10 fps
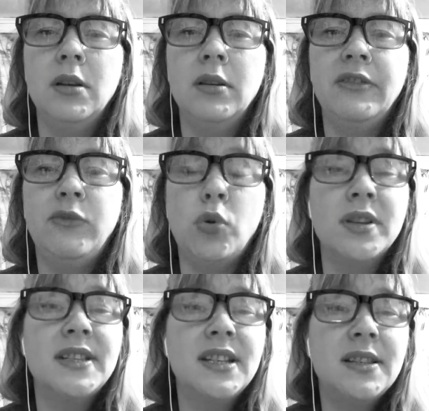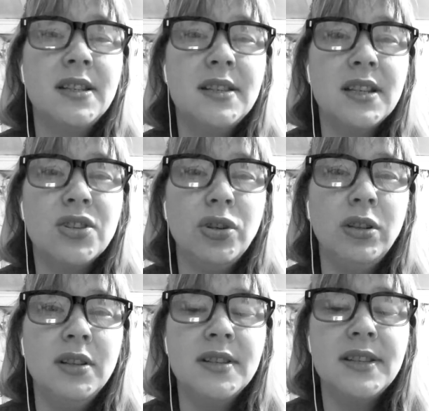for
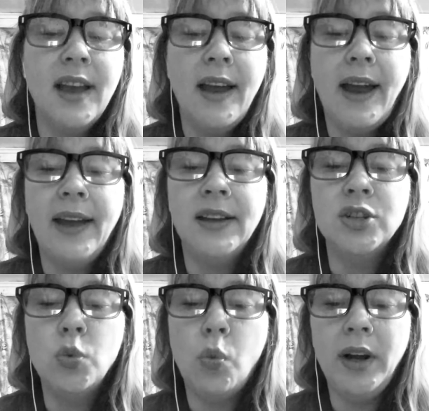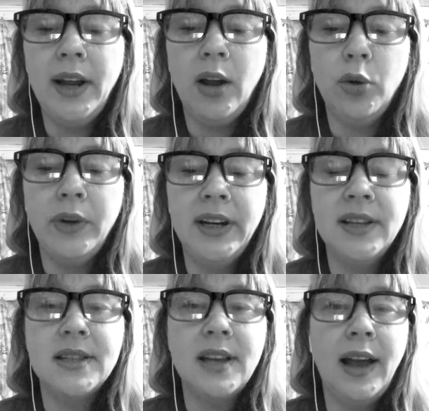$66, and 1 hour
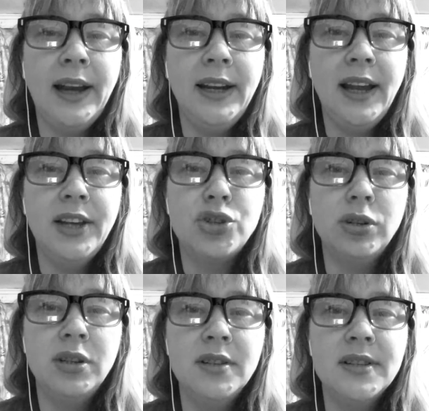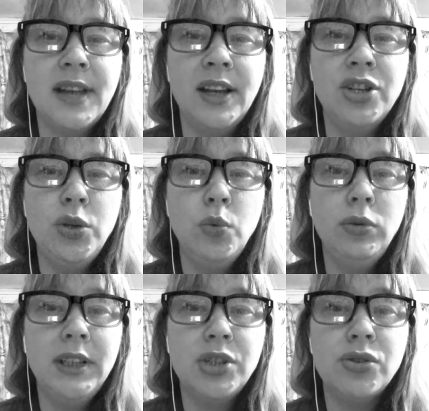readings are $88, and you will
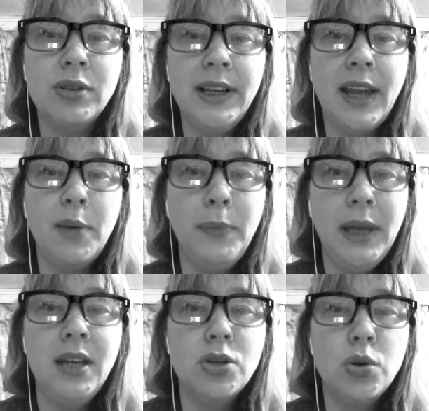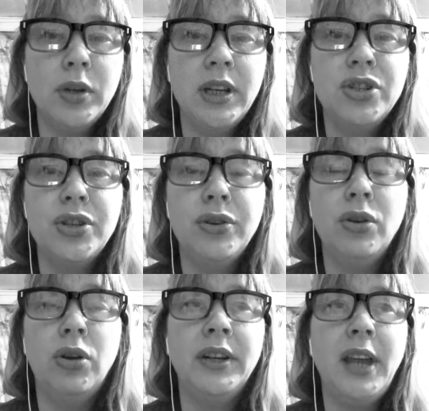literally get me talking to you
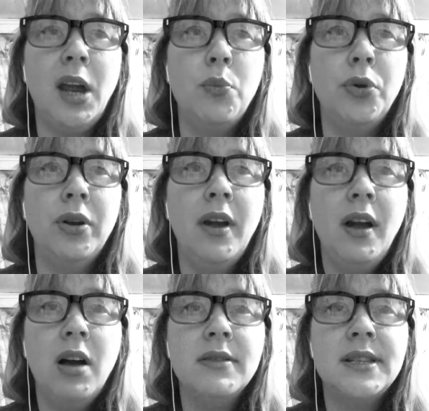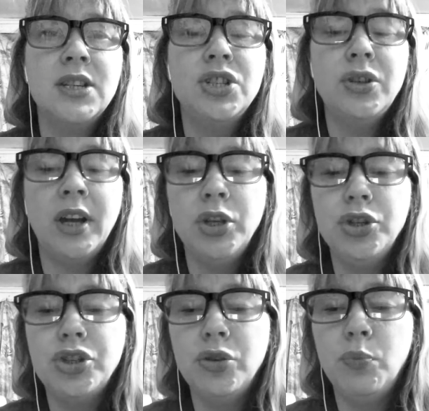on camera. I'll send you a
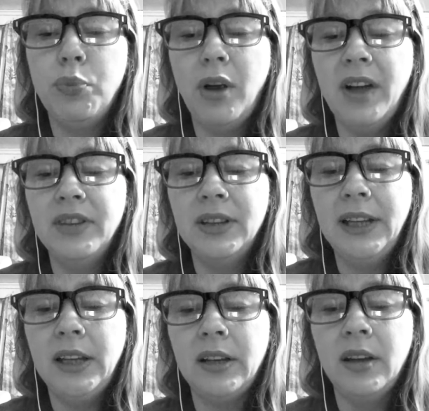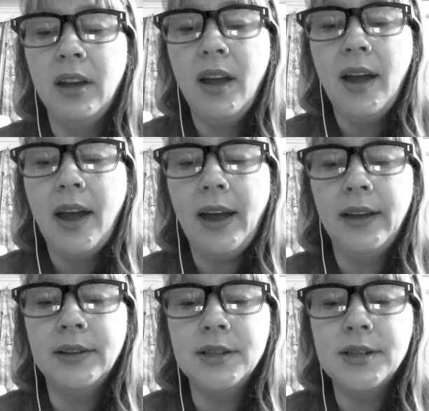YouTube private link,
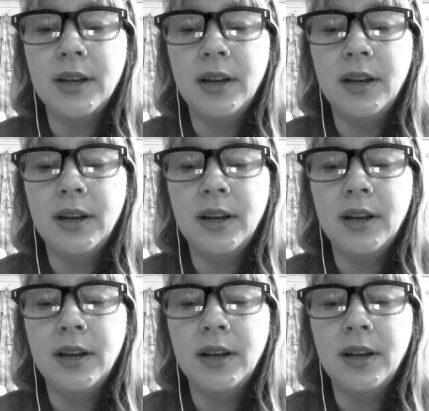and